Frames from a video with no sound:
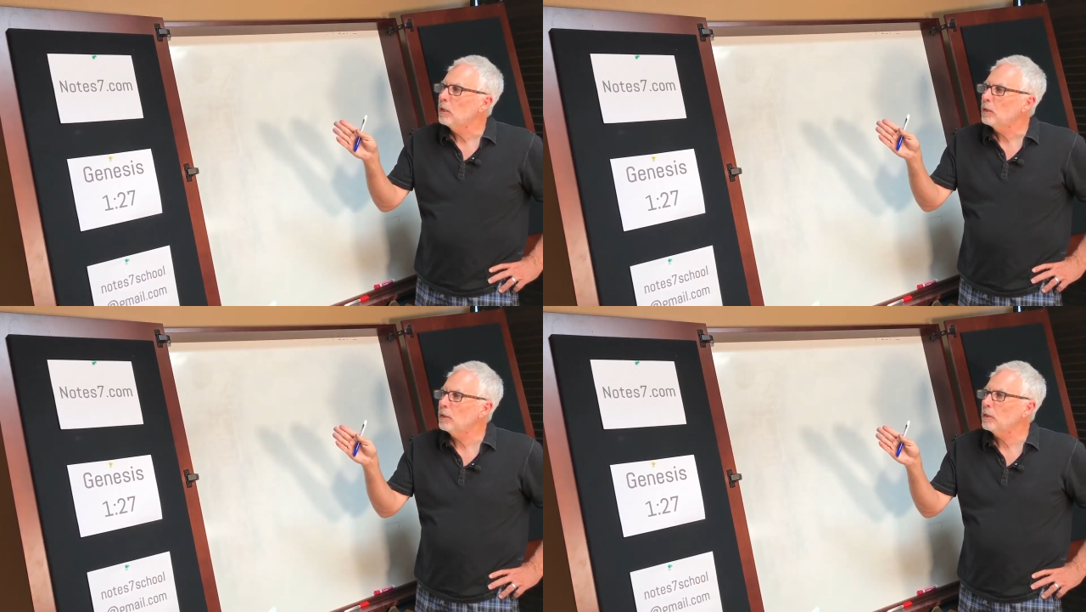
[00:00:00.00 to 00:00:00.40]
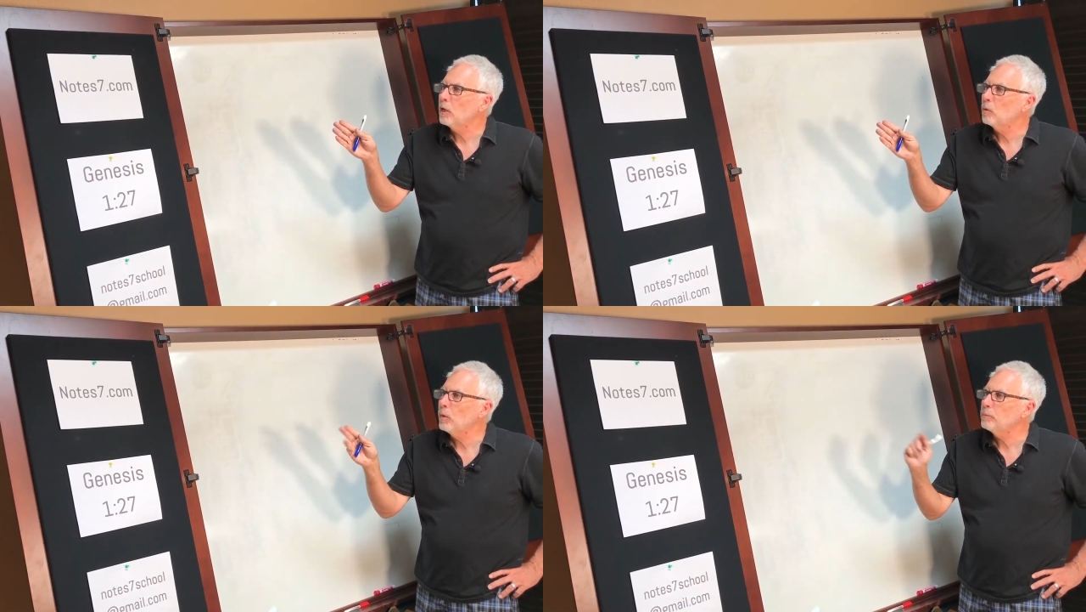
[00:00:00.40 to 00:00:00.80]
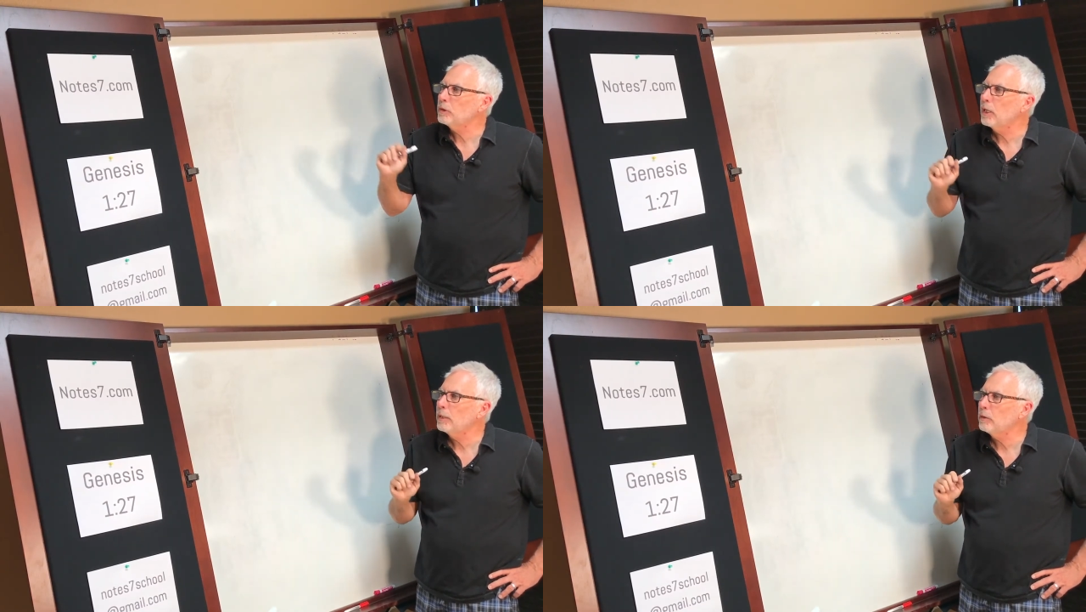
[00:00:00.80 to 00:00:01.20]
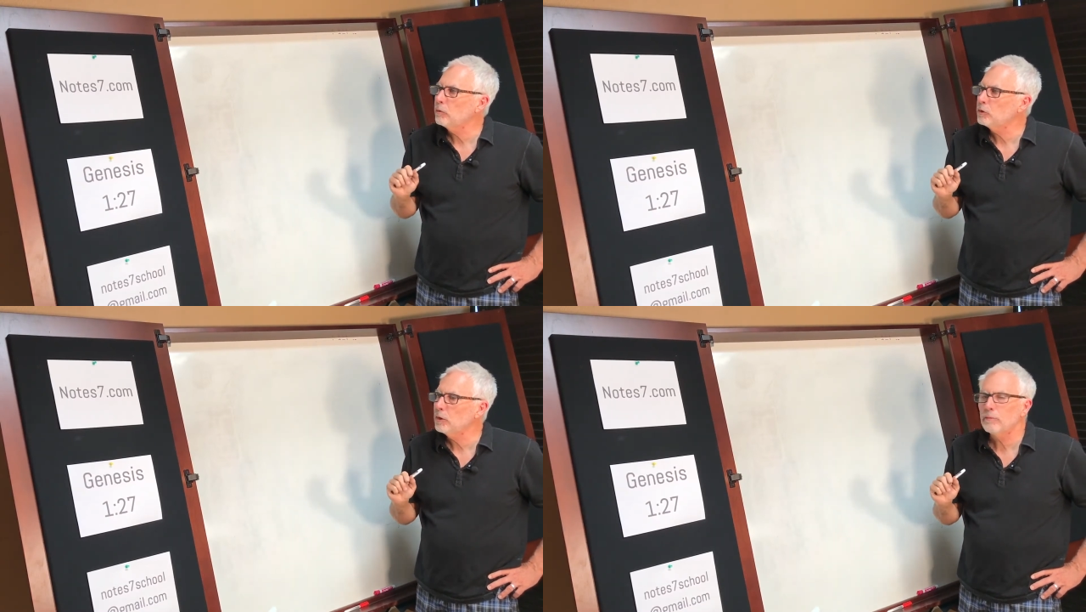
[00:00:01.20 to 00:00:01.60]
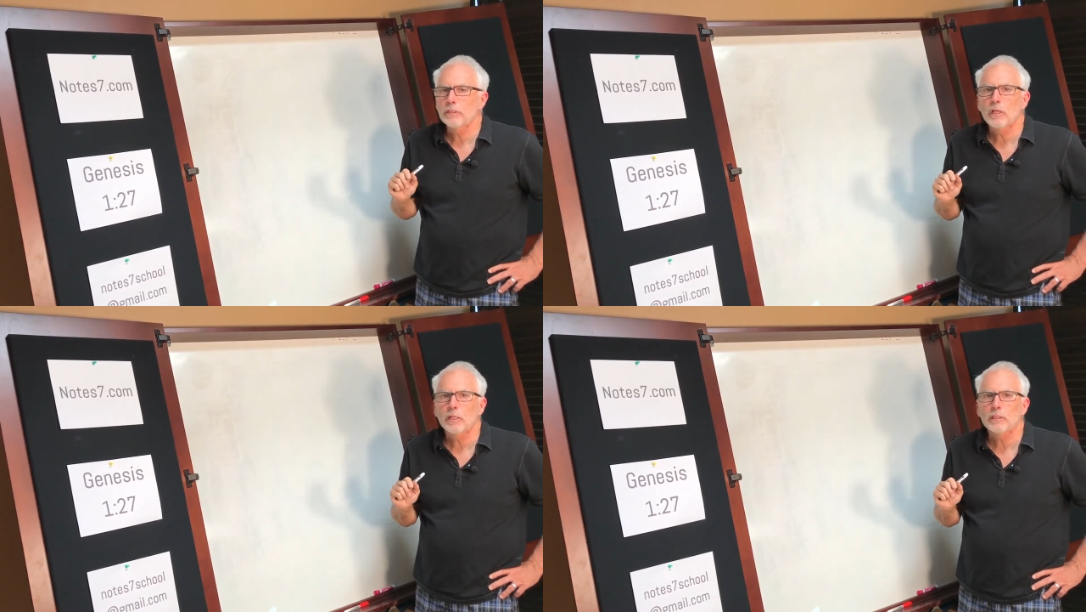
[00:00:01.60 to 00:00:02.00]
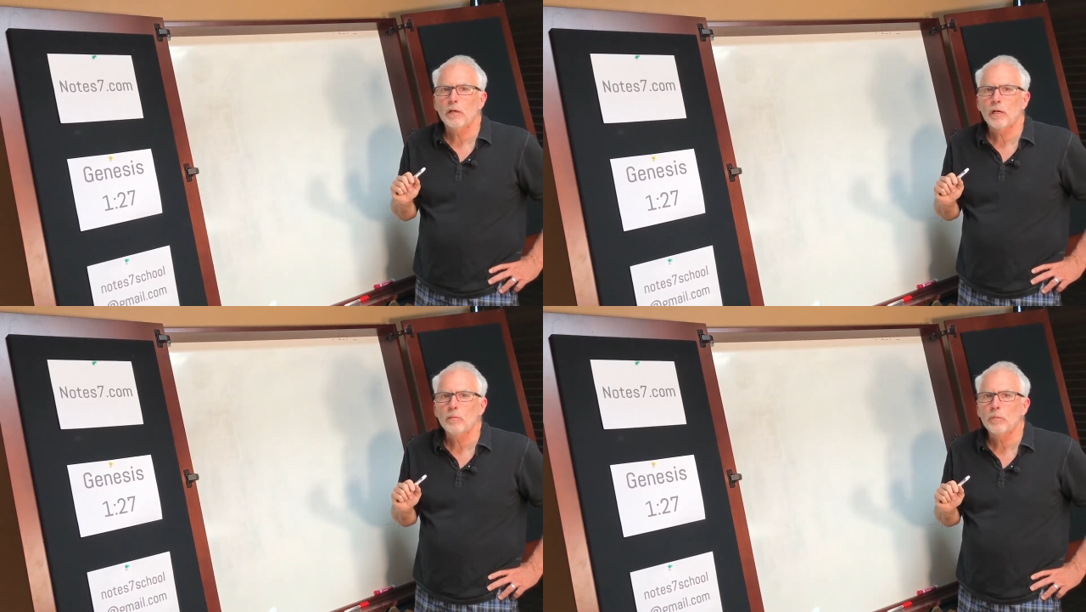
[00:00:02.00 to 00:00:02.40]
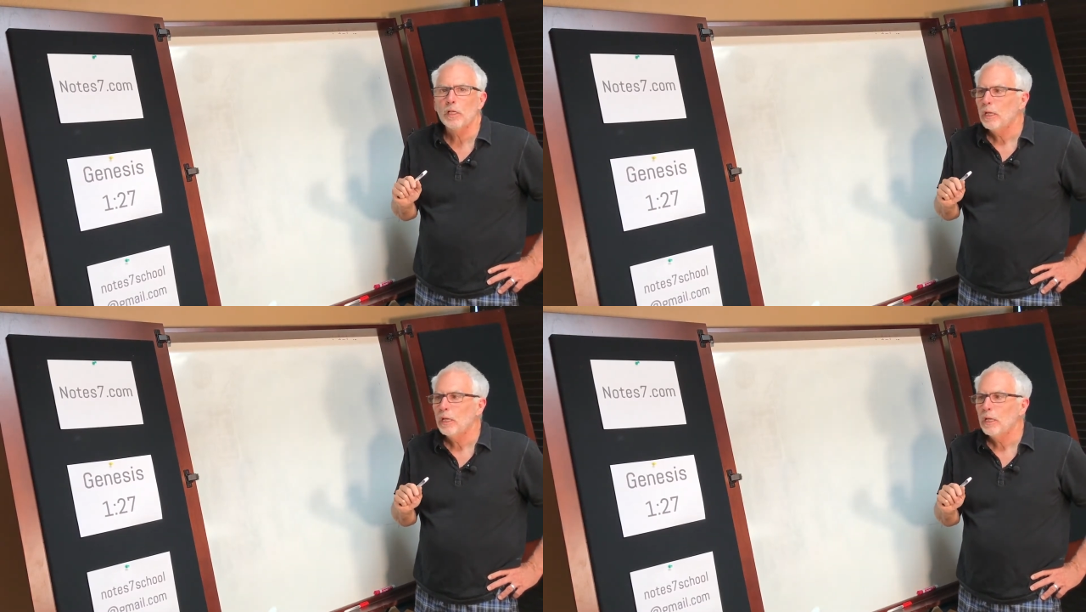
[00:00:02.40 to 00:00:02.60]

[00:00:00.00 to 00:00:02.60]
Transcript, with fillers: Click on our website, notes7.com,